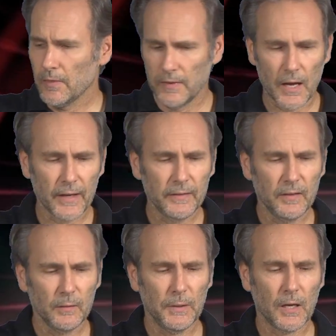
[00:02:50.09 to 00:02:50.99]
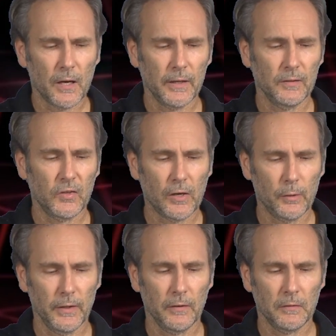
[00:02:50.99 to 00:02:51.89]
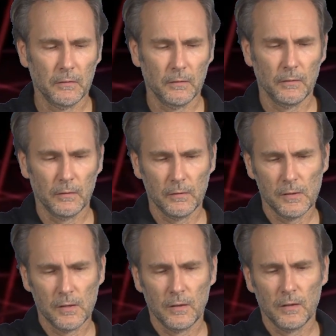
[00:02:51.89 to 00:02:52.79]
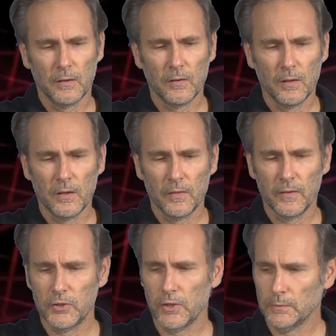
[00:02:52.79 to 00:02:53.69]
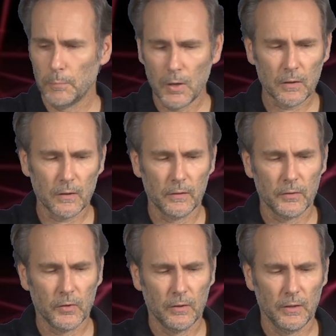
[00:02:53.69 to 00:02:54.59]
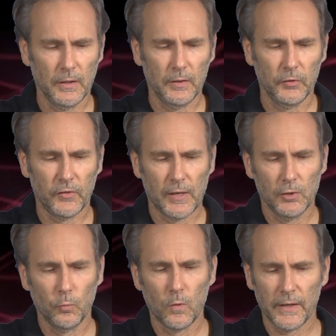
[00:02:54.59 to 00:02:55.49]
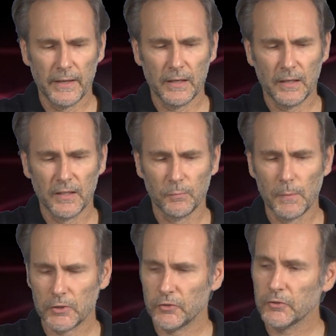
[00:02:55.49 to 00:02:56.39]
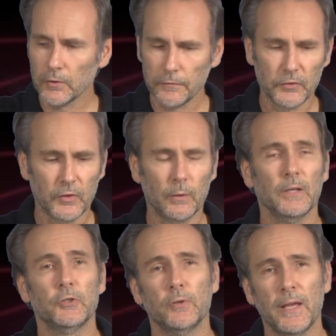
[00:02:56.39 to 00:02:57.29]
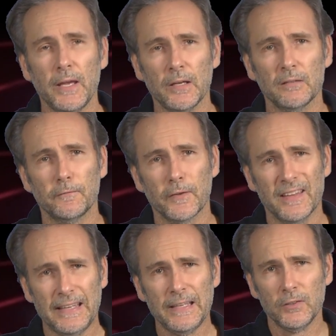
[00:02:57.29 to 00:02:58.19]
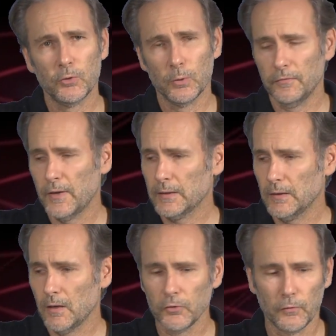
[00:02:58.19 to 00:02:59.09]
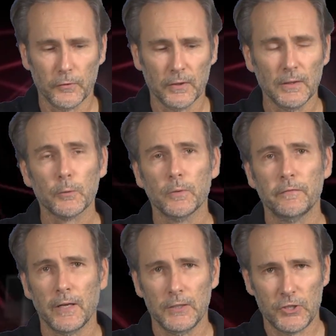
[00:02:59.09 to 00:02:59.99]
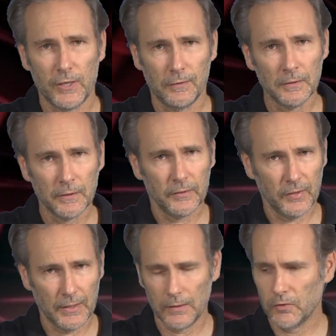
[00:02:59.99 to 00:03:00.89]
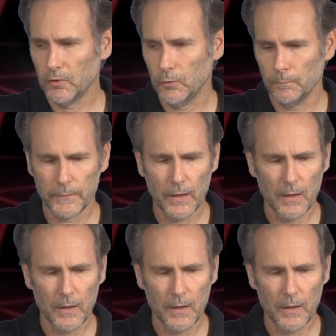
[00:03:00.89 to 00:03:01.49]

The idea behind tearing the gel apart is that you want to get as much surface area as you can for the heat to affect and also for the liquefied gel to get to.